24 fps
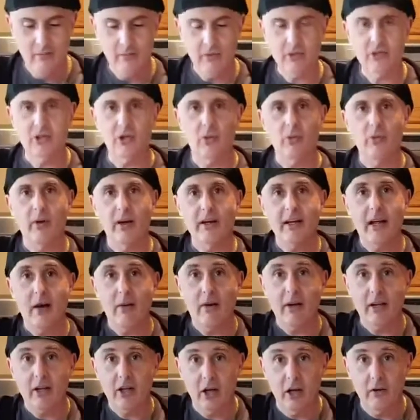But so right
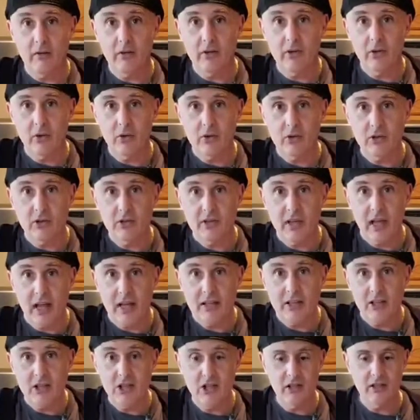now I covered those
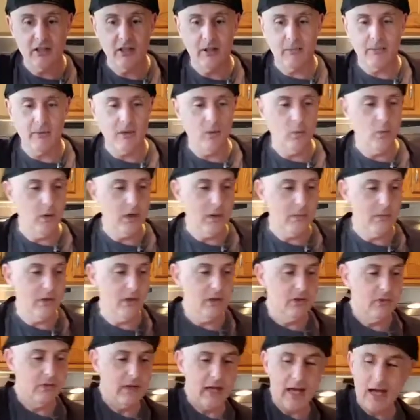lasagna sheets up. And what I'm
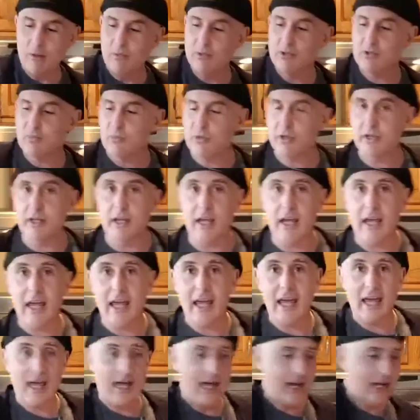going to do now is we're going to
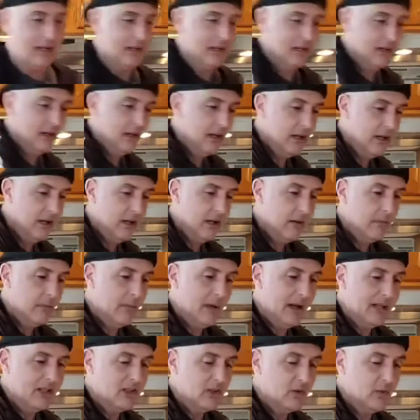add
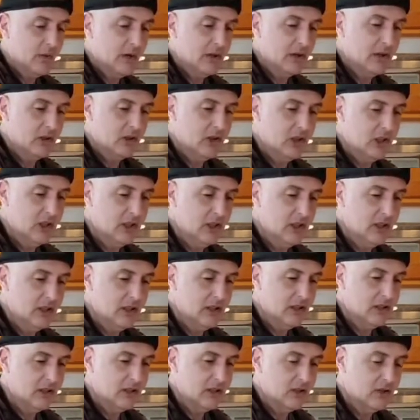mozzarella
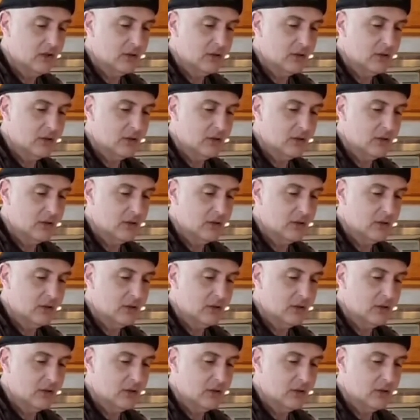cheese.